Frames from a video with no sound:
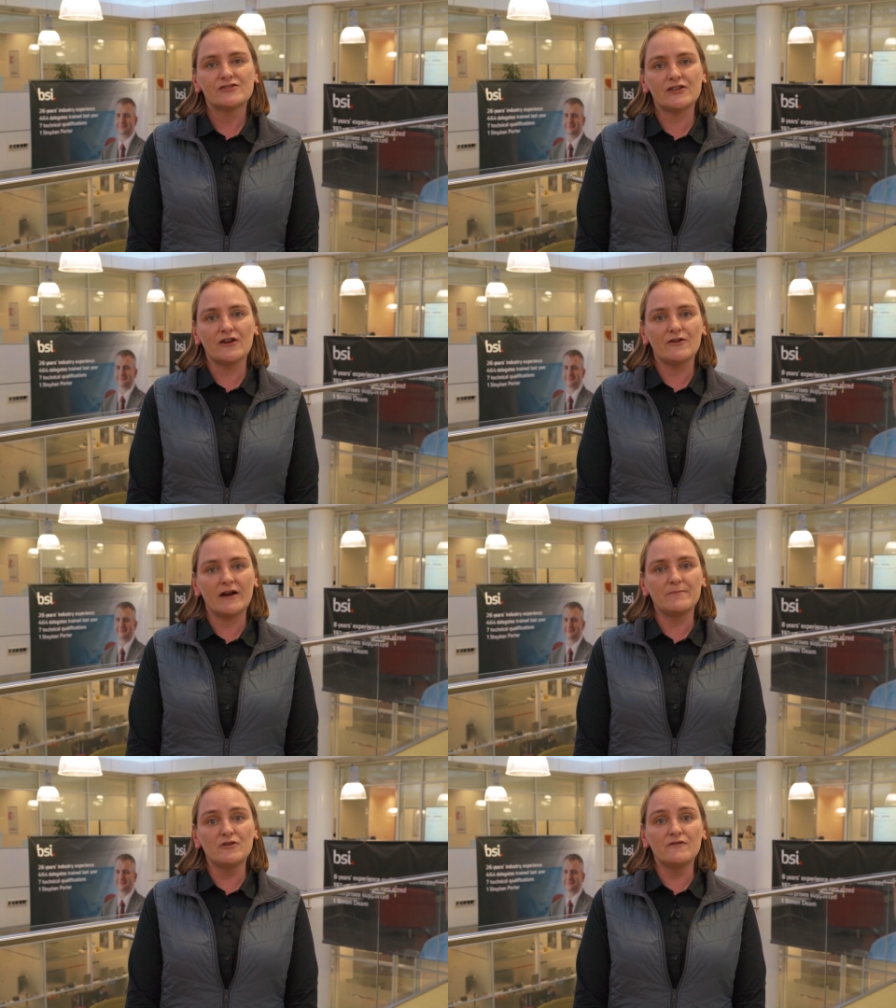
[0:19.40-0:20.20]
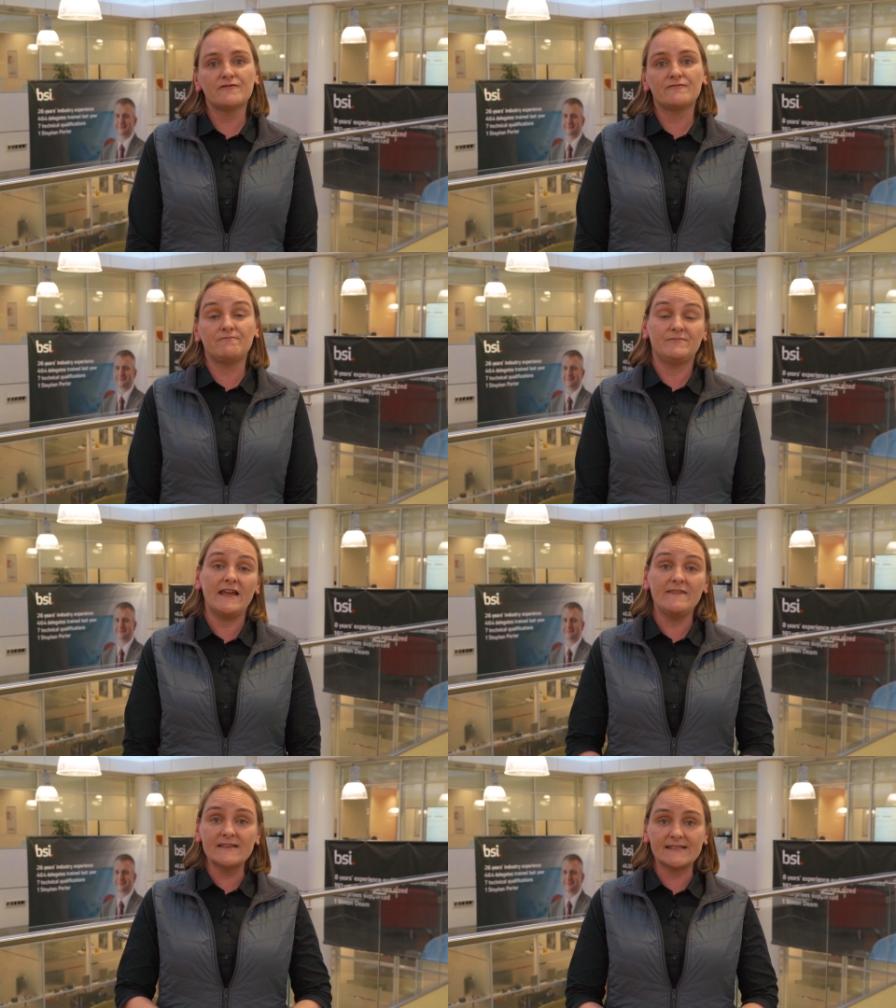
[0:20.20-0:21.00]
So I moved
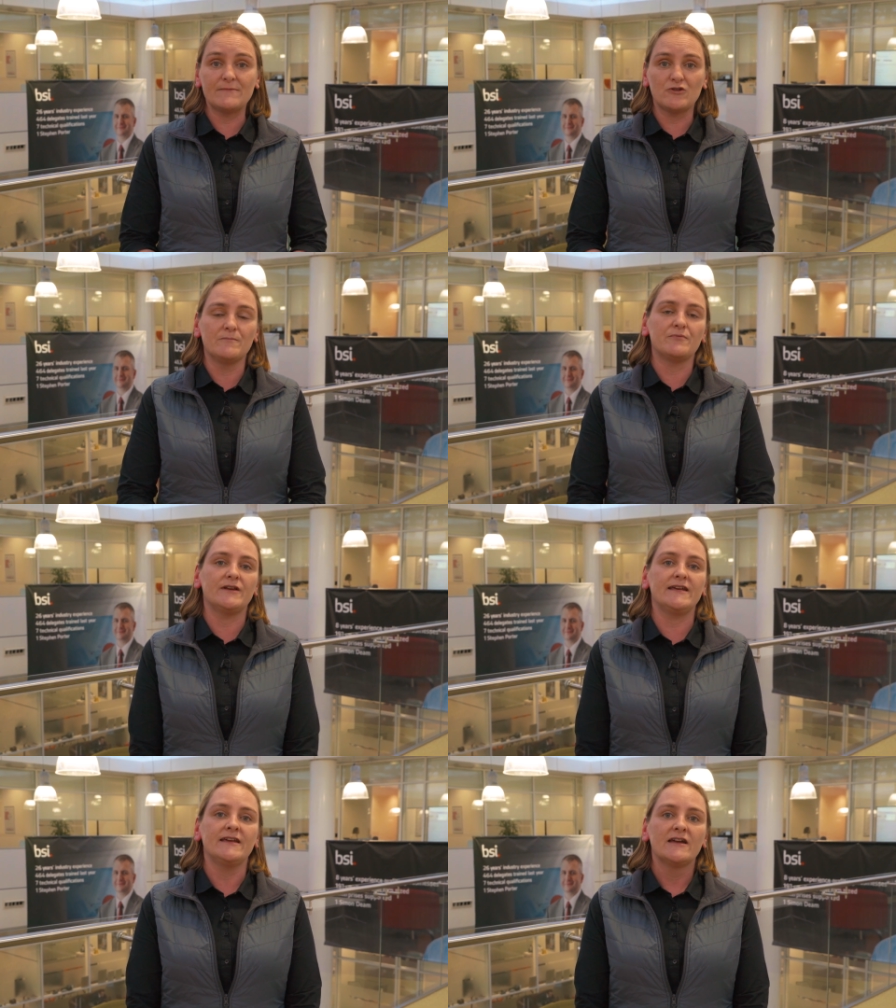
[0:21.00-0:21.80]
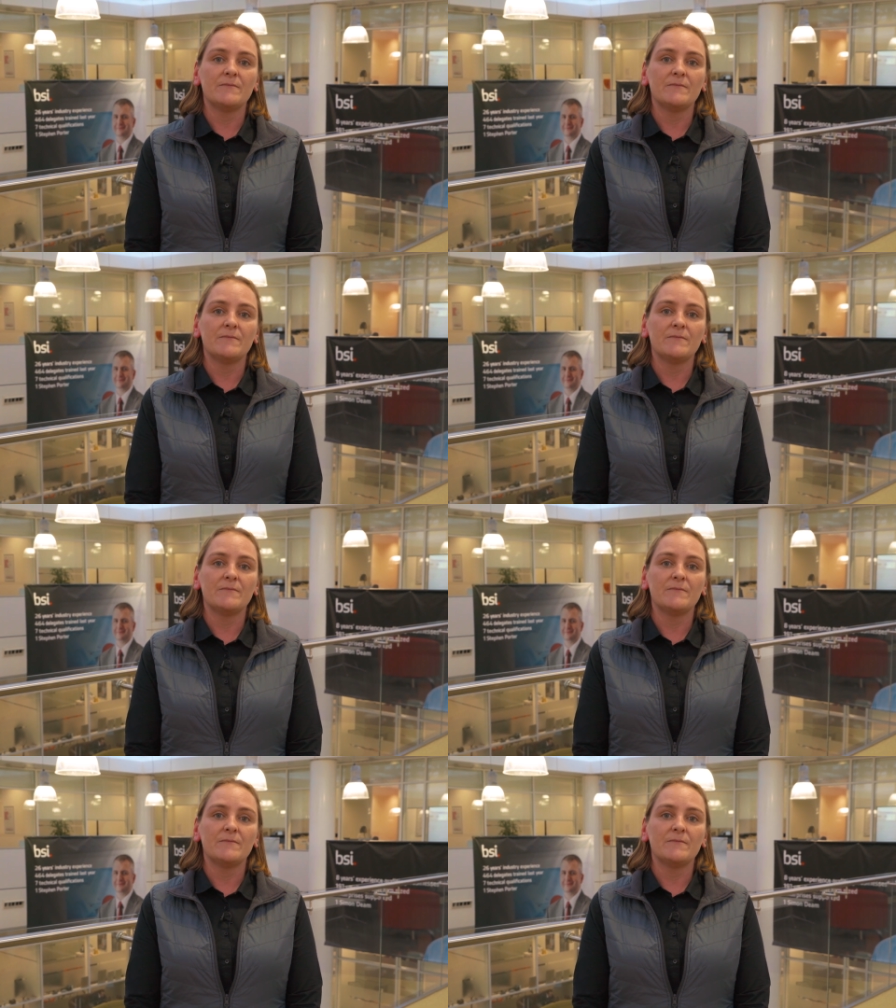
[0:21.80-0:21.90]
in the same company,